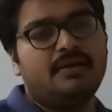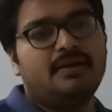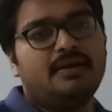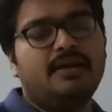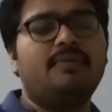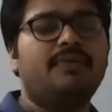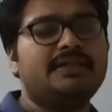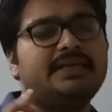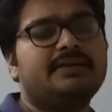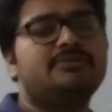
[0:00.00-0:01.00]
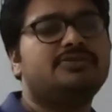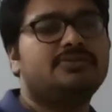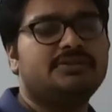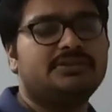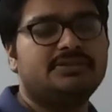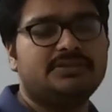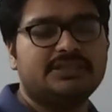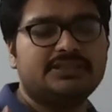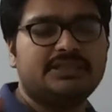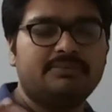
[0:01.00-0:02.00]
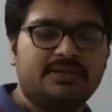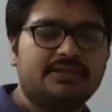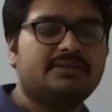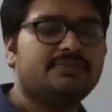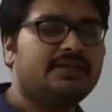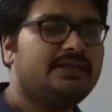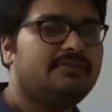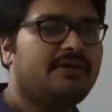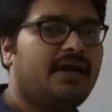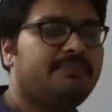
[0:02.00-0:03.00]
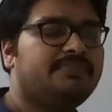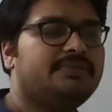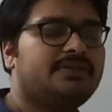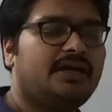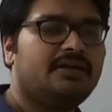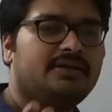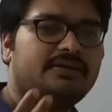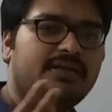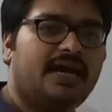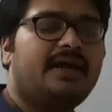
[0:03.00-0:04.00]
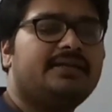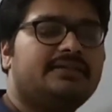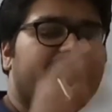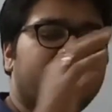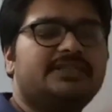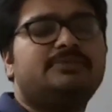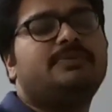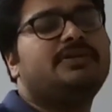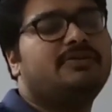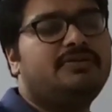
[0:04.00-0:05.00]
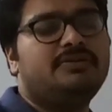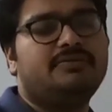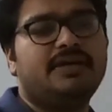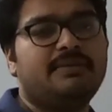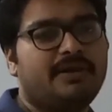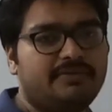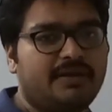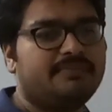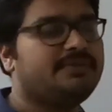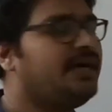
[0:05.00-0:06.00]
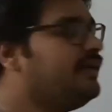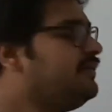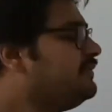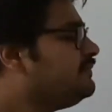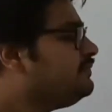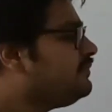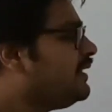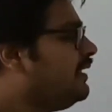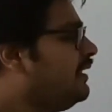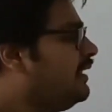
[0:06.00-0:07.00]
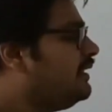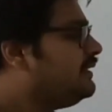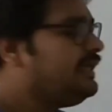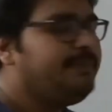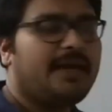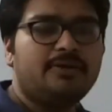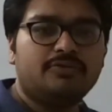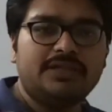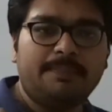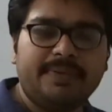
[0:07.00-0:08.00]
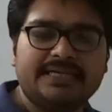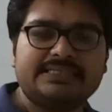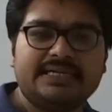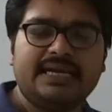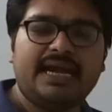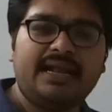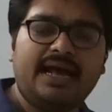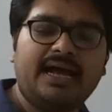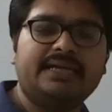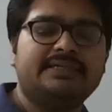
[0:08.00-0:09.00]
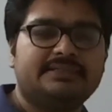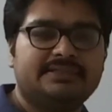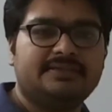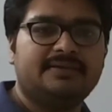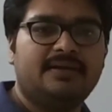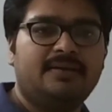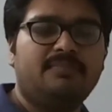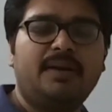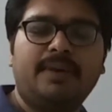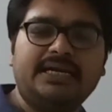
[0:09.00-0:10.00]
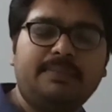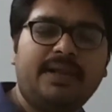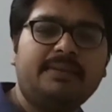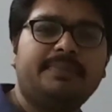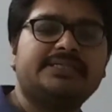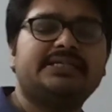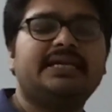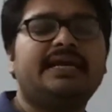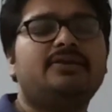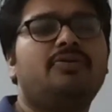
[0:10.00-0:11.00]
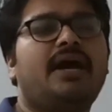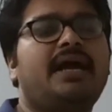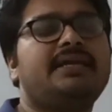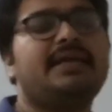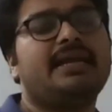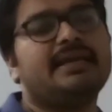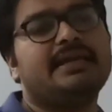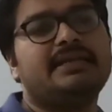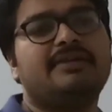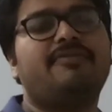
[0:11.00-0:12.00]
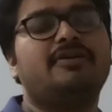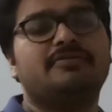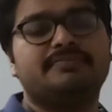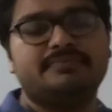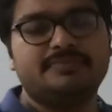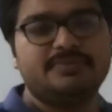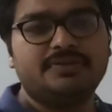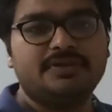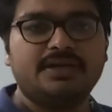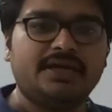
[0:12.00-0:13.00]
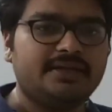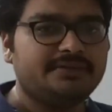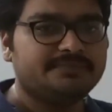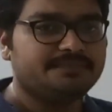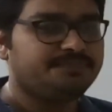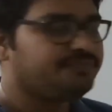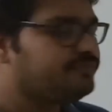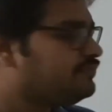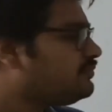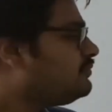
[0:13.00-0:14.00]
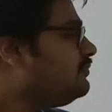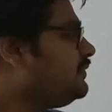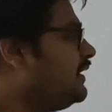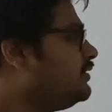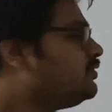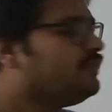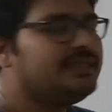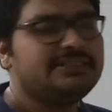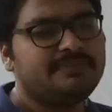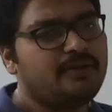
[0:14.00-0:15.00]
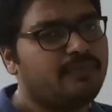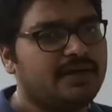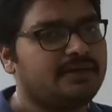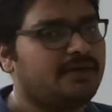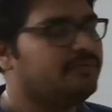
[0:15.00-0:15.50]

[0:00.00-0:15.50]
Now one thing you just you have learned in the first period whenever you have done that if I know the base area and height, by multiplying base area into height I can get the volume. Correct? So what is my work now?